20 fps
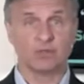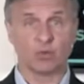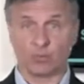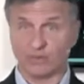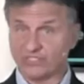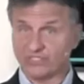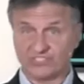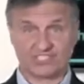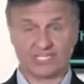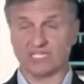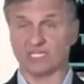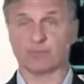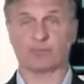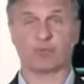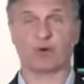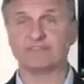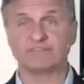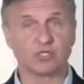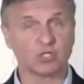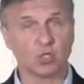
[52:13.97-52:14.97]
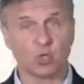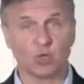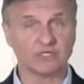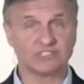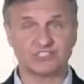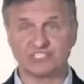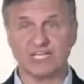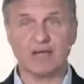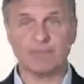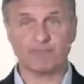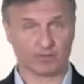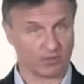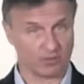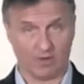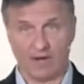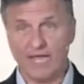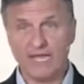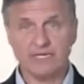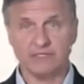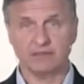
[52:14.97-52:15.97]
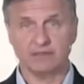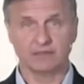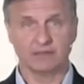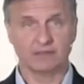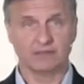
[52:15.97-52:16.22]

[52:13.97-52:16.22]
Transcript: we celebrate the Lord's Supper, right?